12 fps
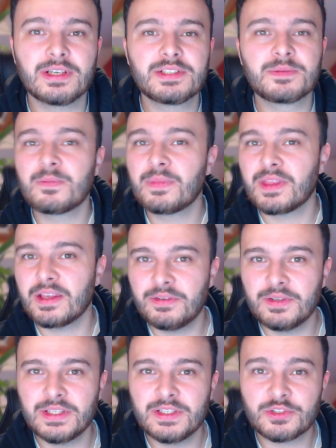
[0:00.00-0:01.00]
guys.
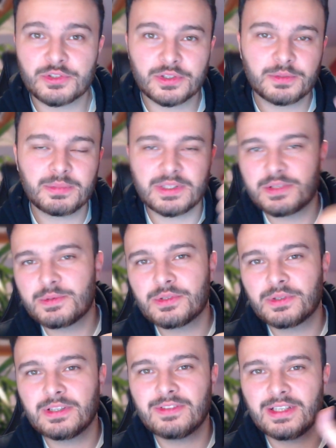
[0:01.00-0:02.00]
If you did enjoy, please be
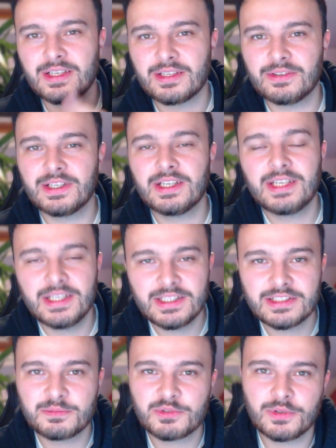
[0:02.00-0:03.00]
sure to leave a like on it, hit
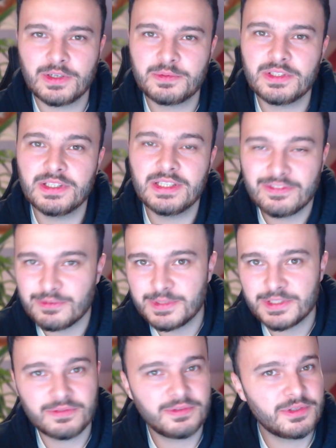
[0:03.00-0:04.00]
subscribe so you never
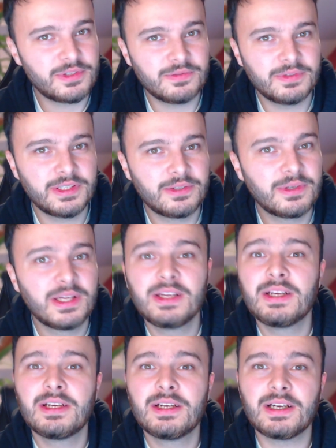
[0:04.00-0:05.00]
miss a future video,
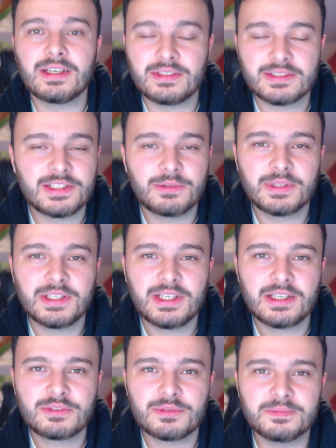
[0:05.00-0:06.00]
and I'll see you on the
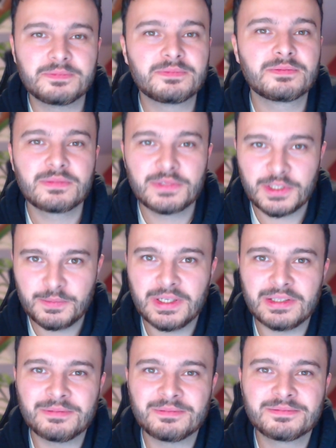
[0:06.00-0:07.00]
next one.
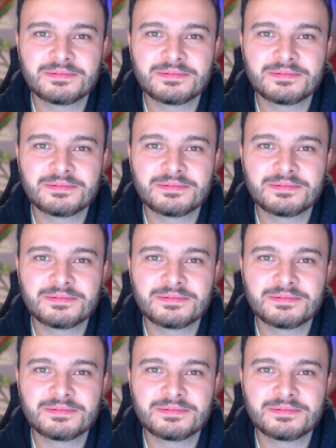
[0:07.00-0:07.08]
Goodbye.